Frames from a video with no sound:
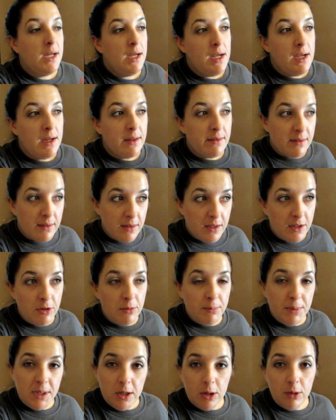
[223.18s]
It's a little
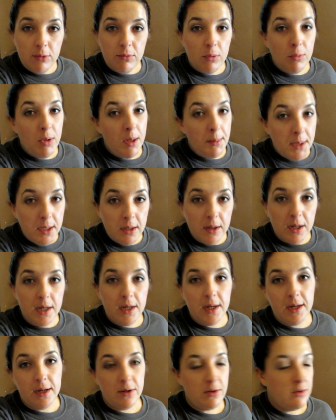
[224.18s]
bit overwhelming right
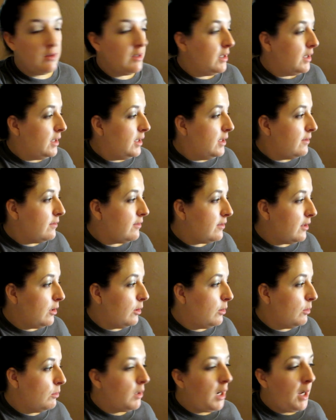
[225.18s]
now.
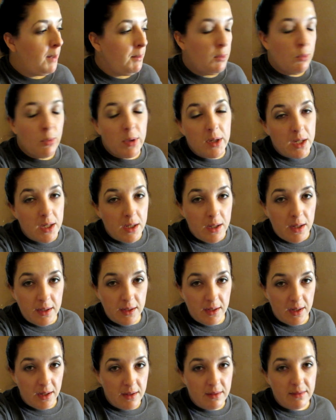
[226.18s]
So I've been working on
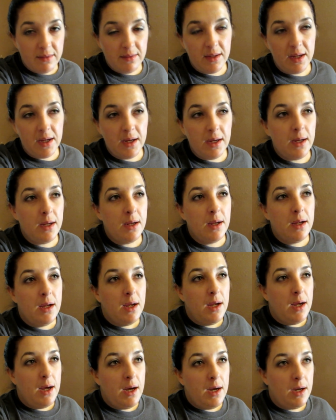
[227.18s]
a cake today.
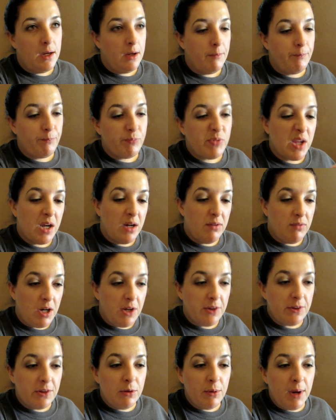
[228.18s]
Um, I've
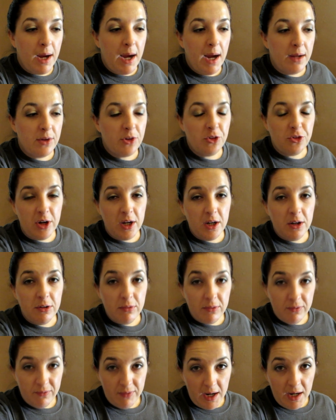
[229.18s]
also had to try
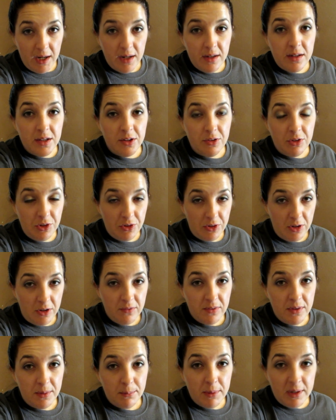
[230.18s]
to find and
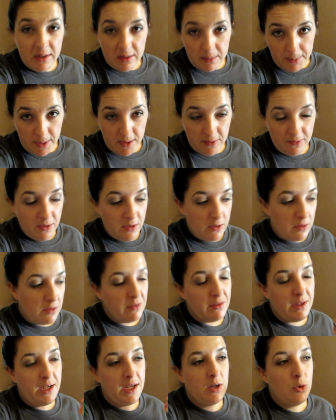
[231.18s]
reserve some baseball
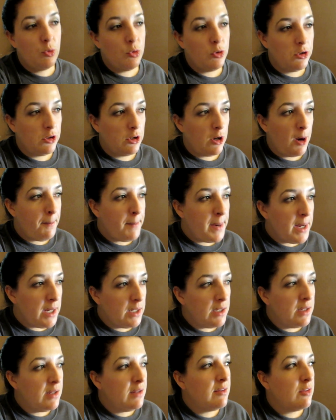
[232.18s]
fields. I had to order our
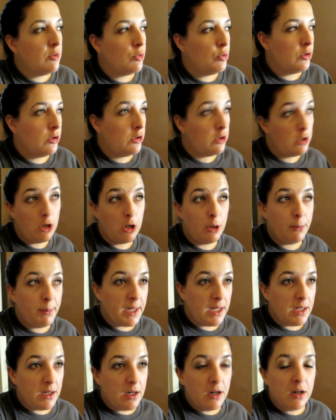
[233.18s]
pennants, order our
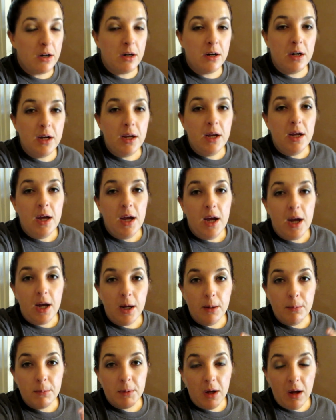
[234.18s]
banner,
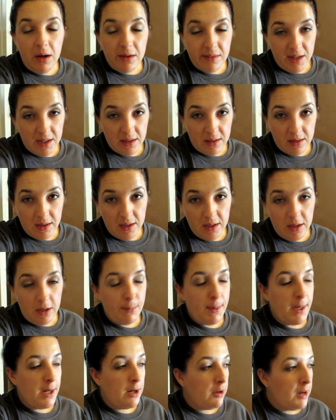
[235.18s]
um, contact a lady
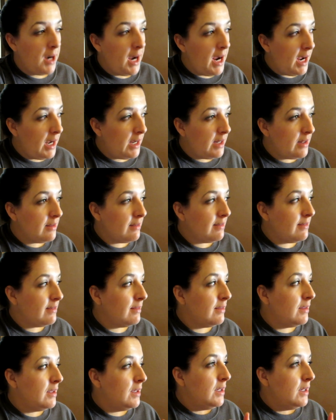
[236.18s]
about our hats,
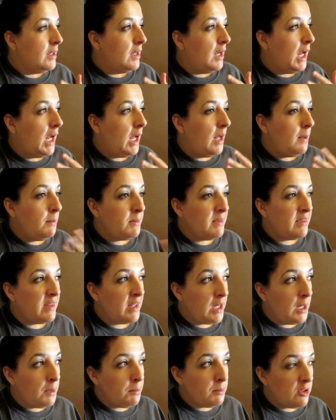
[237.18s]
um,
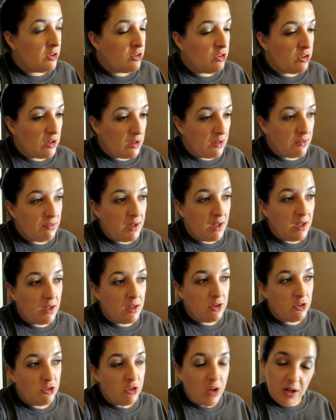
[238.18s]
set up the
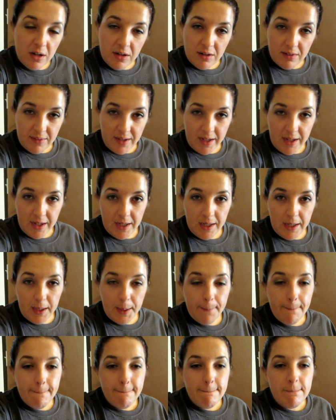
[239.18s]
Shutterfly share site,